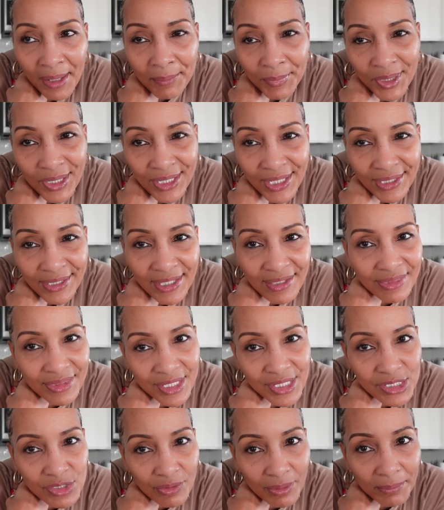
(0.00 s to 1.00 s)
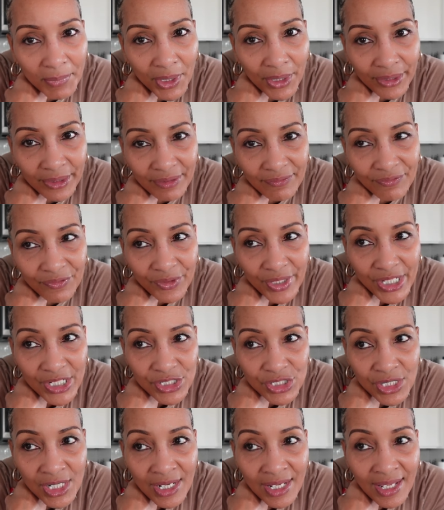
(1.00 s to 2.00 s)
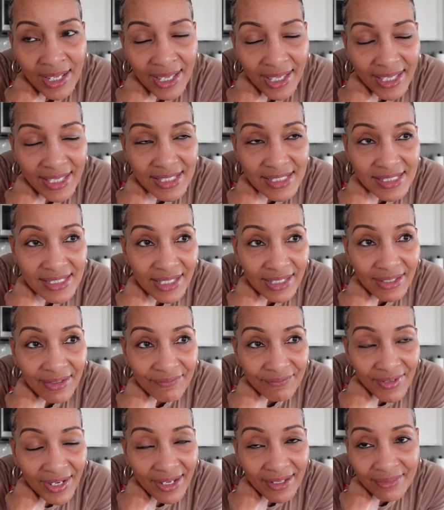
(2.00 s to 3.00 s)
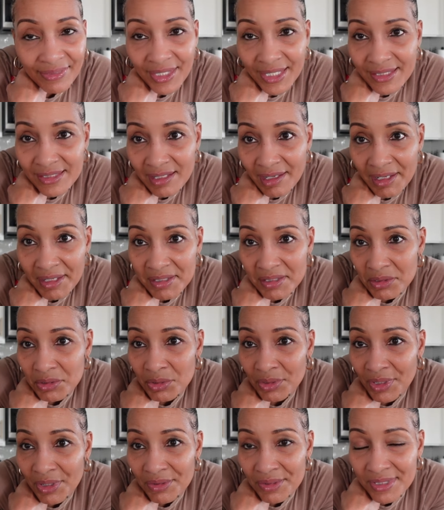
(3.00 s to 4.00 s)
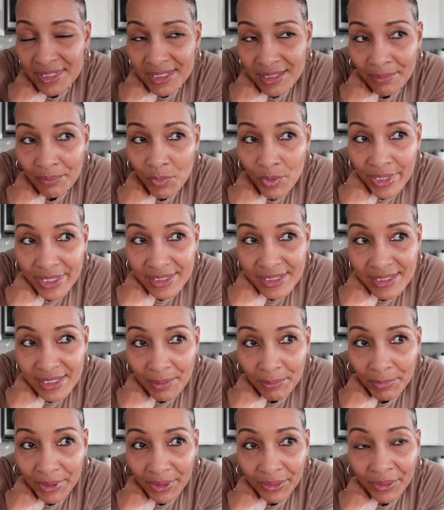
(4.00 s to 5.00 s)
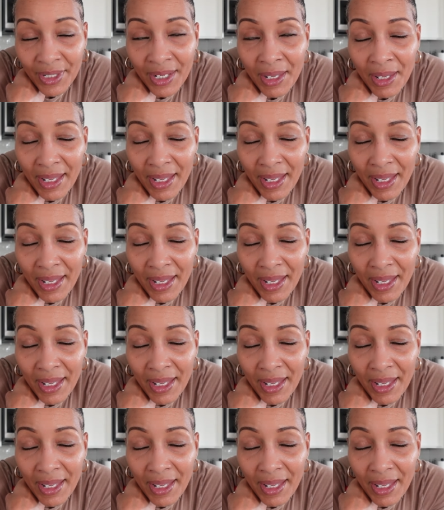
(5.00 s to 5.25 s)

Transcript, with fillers: I'm going to get these from Market Fresh and see if they taste, you know, somewhat similar.